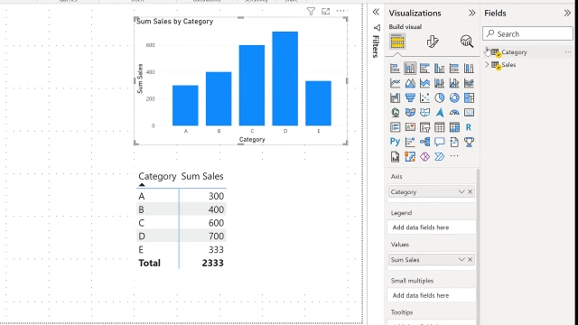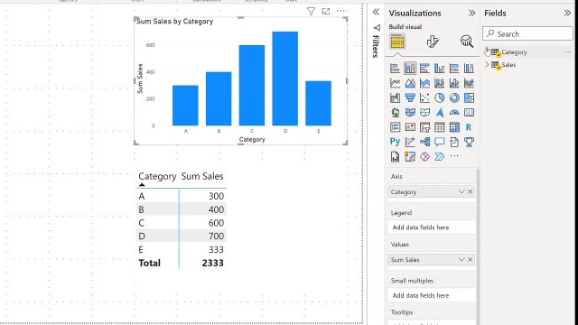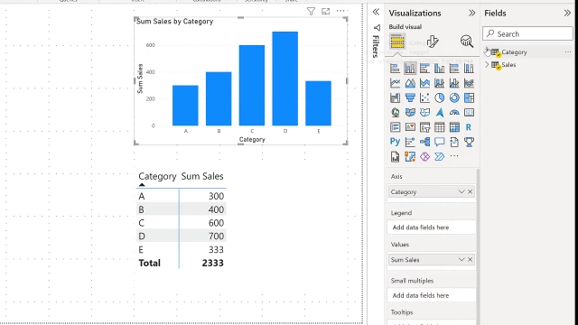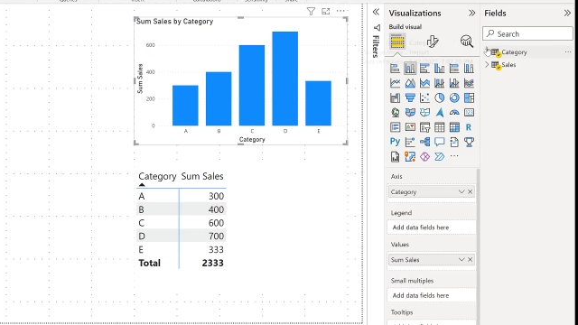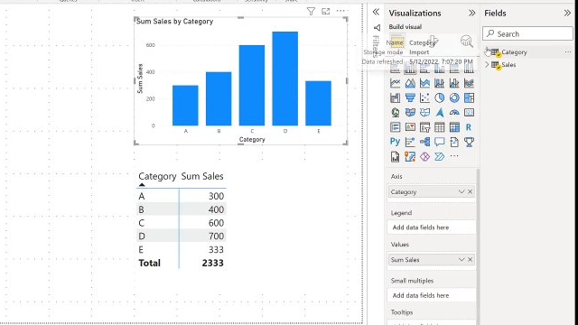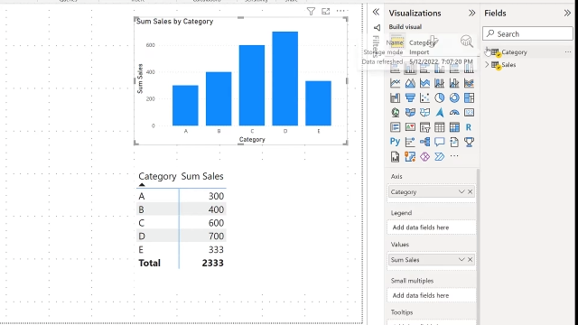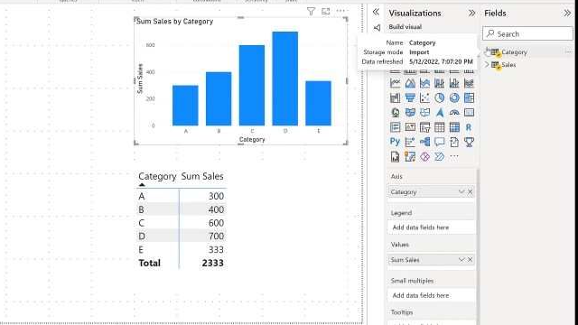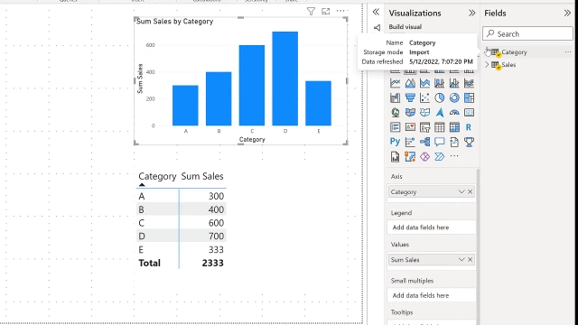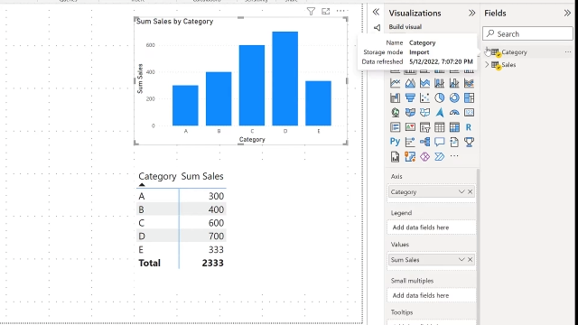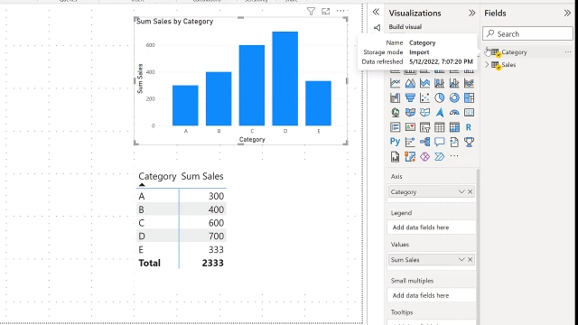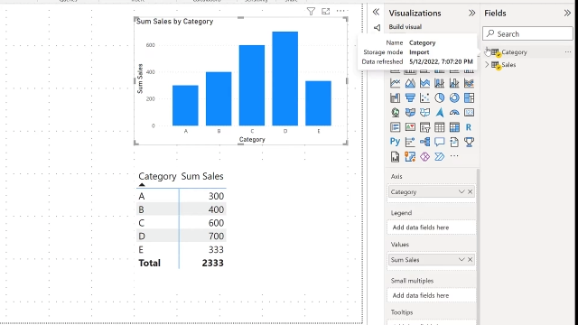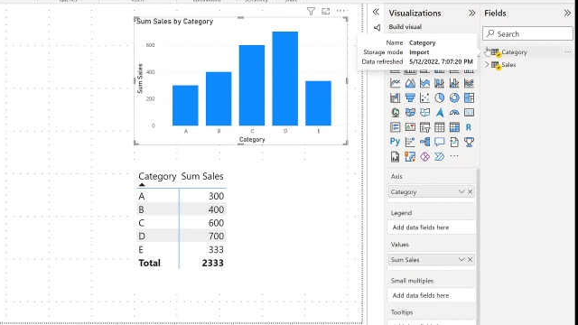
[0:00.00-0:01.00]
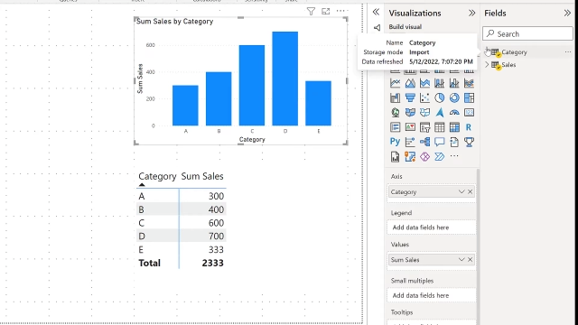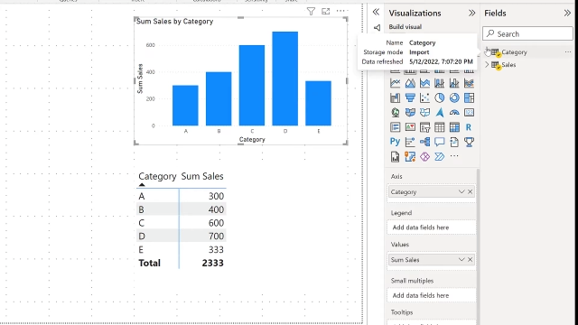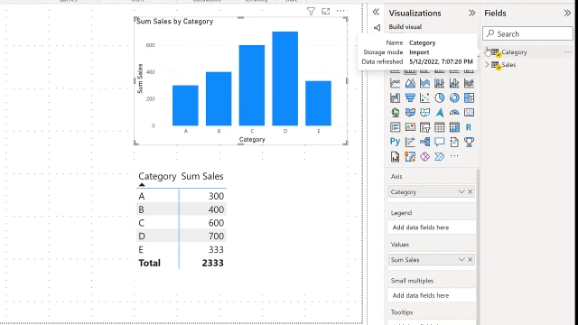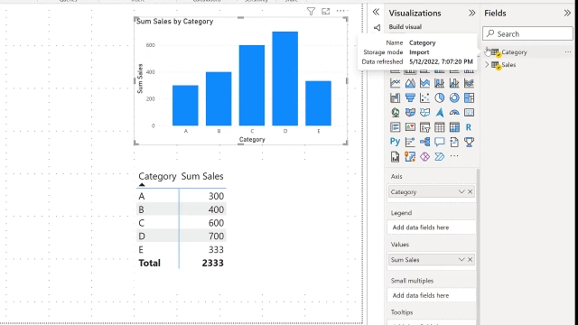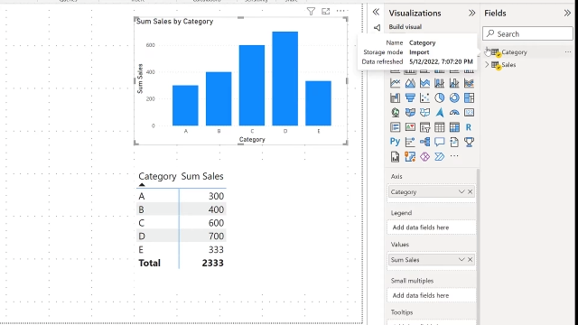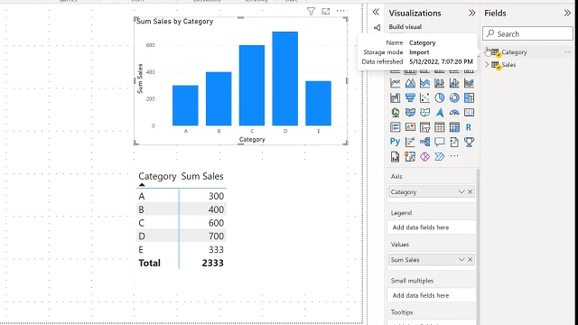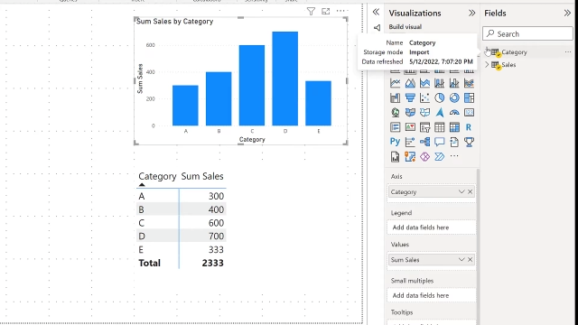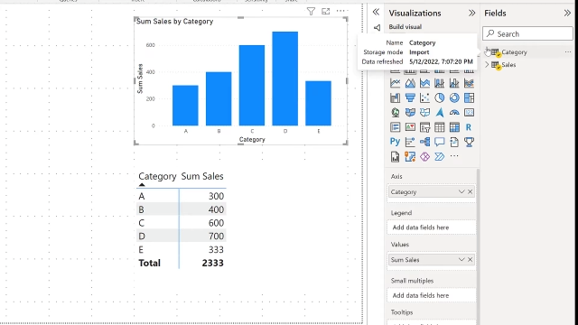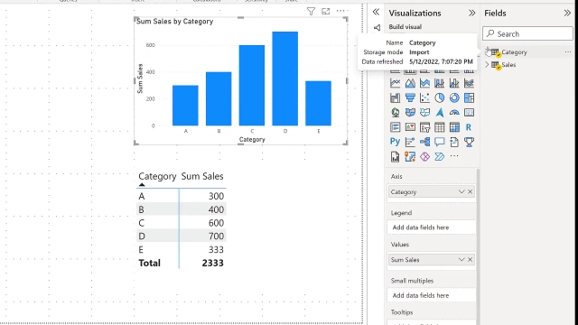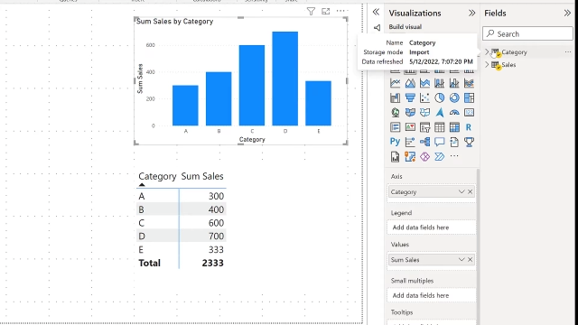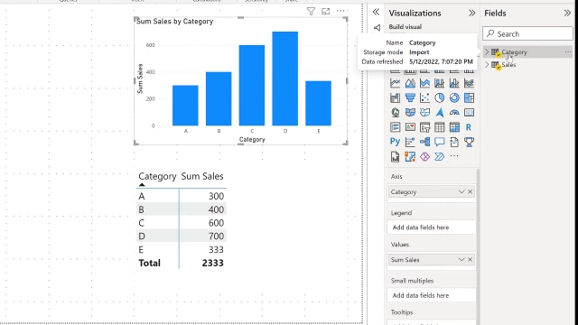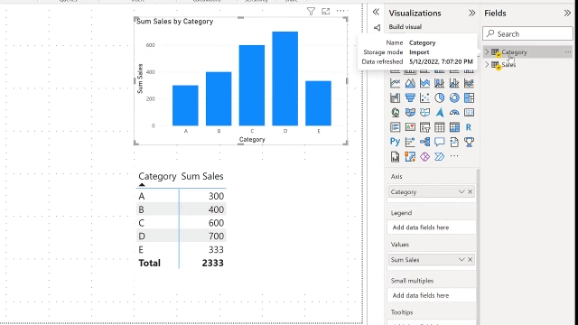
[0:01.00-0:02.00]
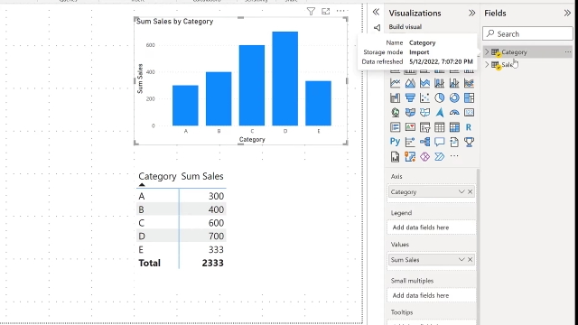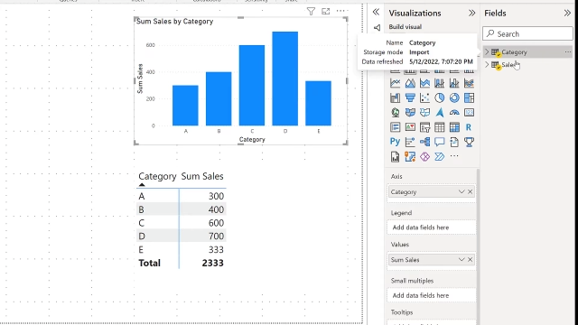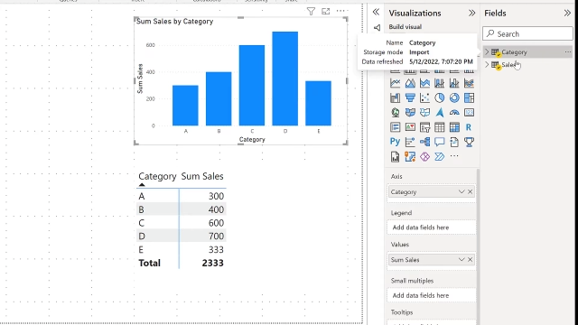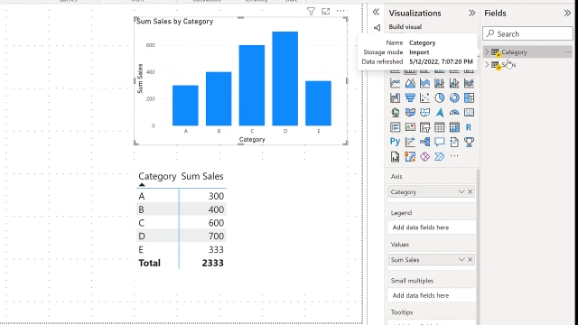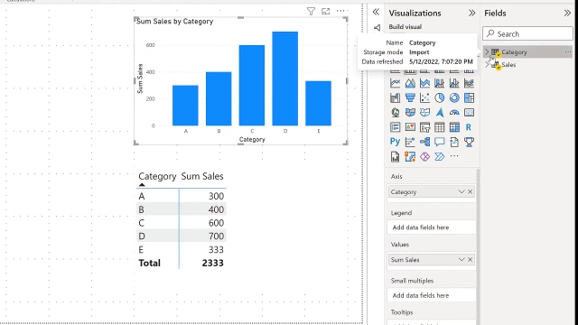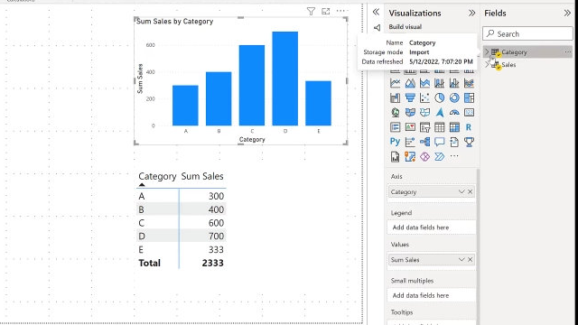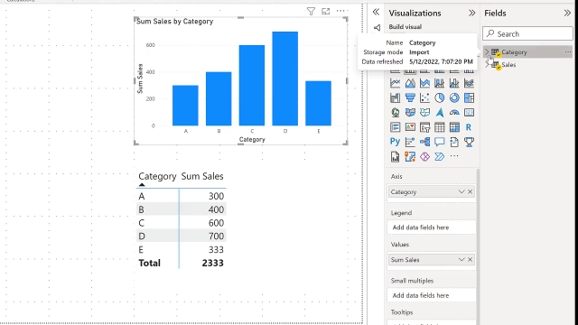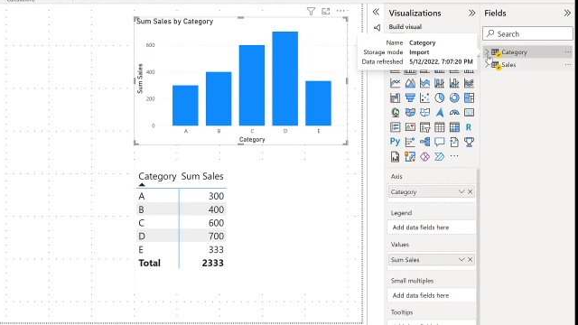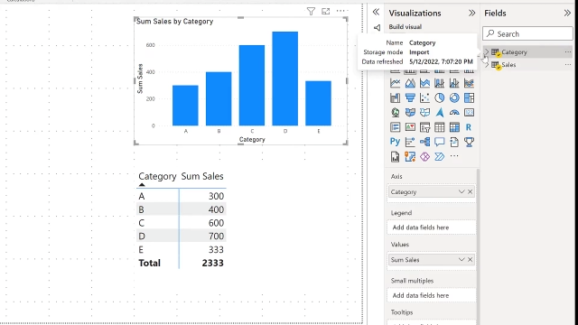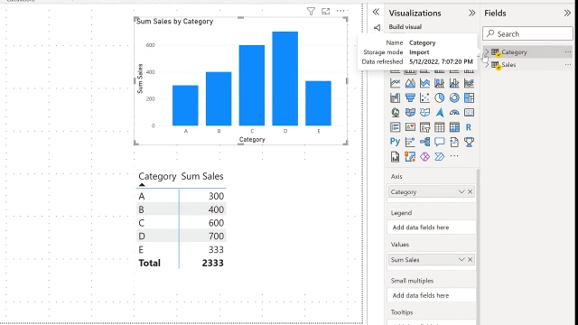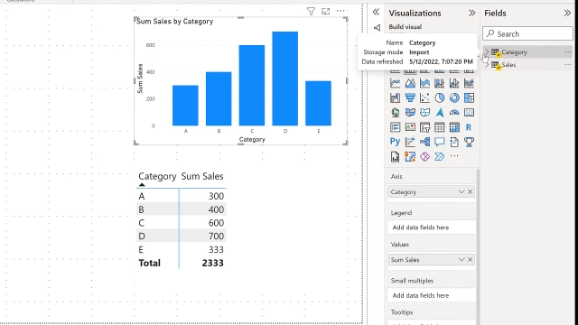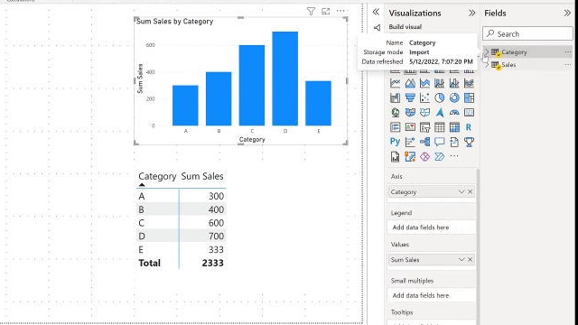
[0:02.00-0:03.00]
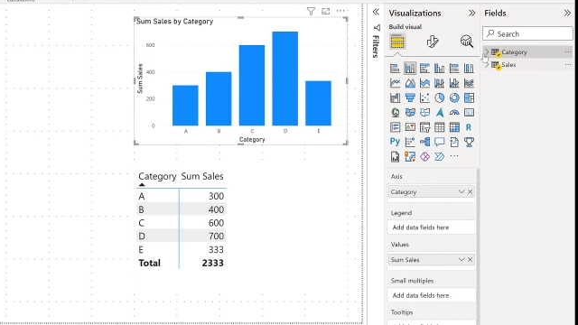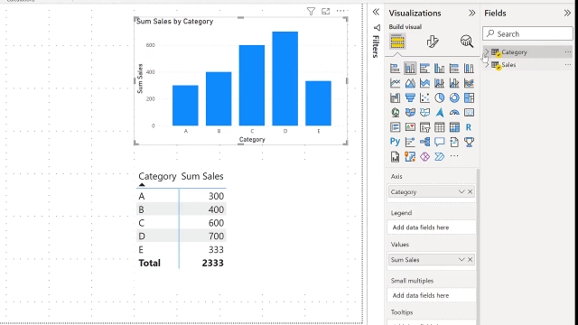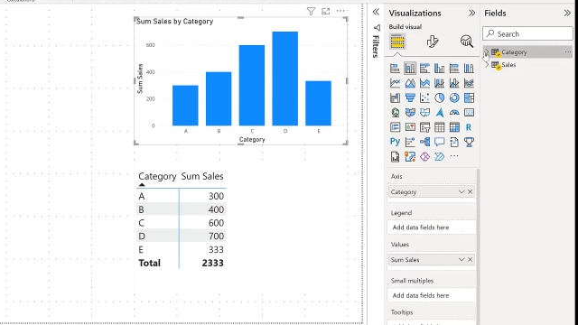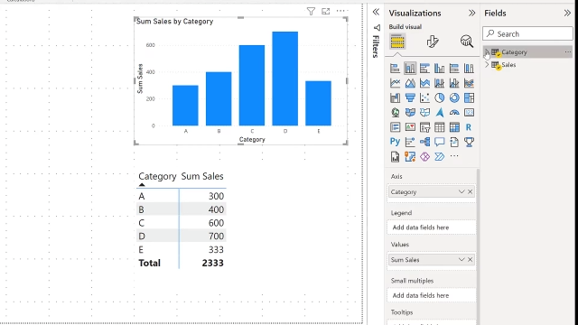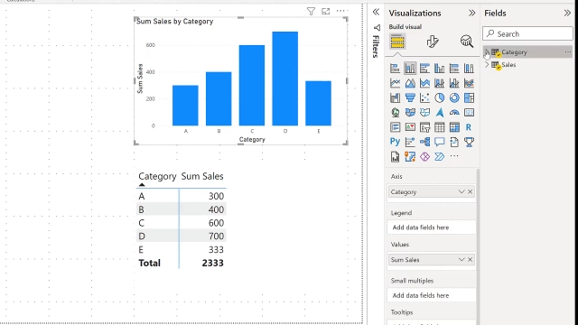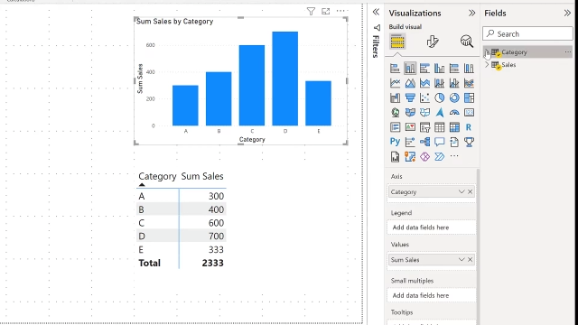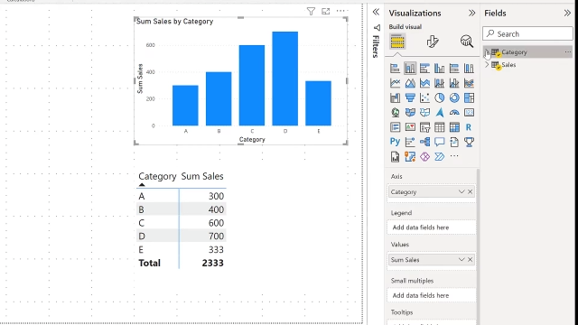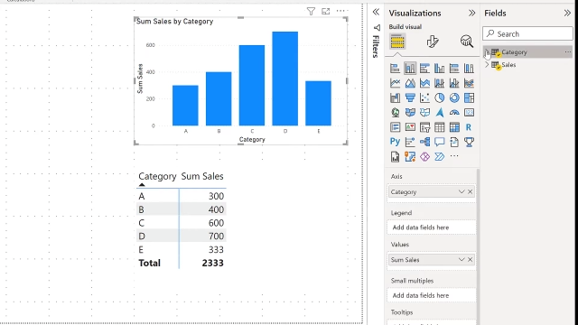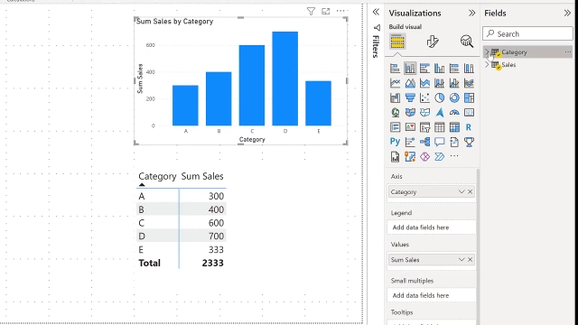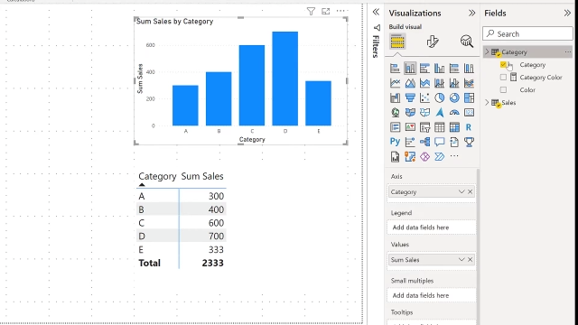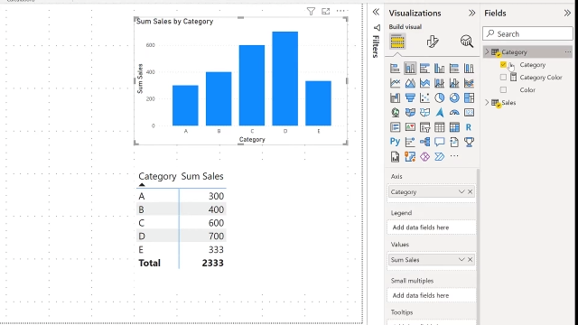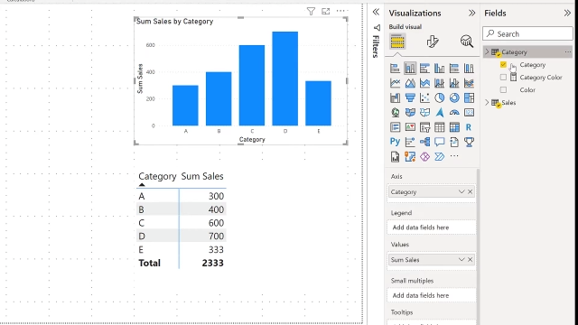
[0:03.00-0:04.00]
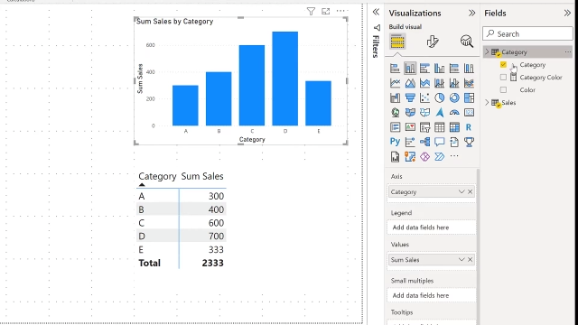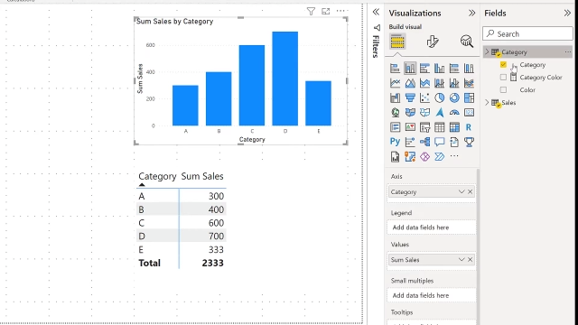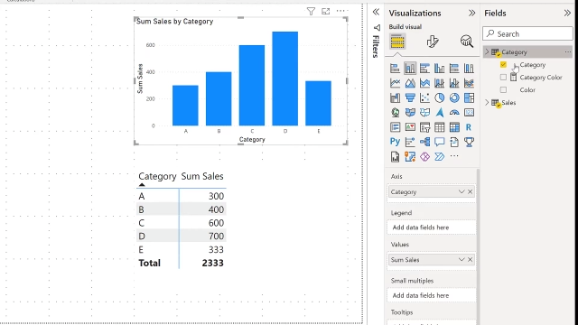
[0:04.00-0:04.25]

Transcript: (no speaker visible)